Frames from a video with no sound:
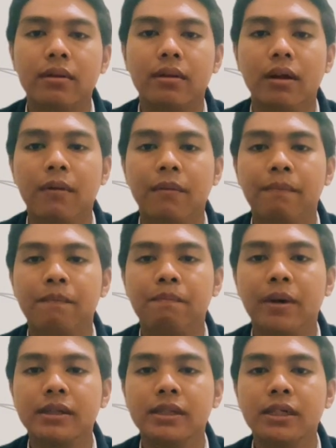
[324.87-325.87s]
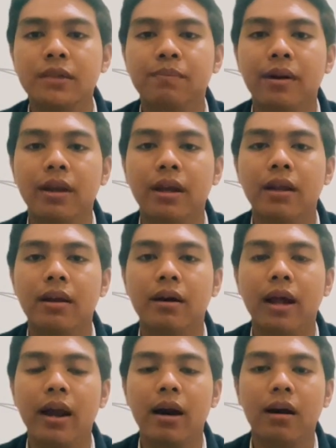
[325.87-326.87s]
the participant in
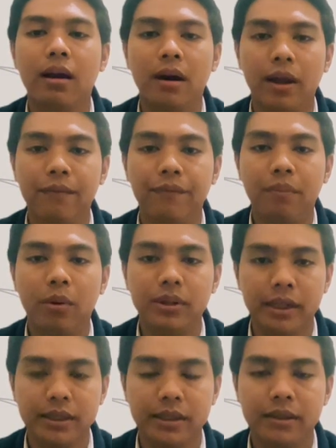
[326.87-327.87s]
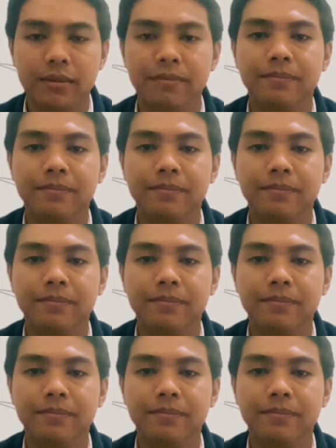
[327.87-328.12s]
their learning process.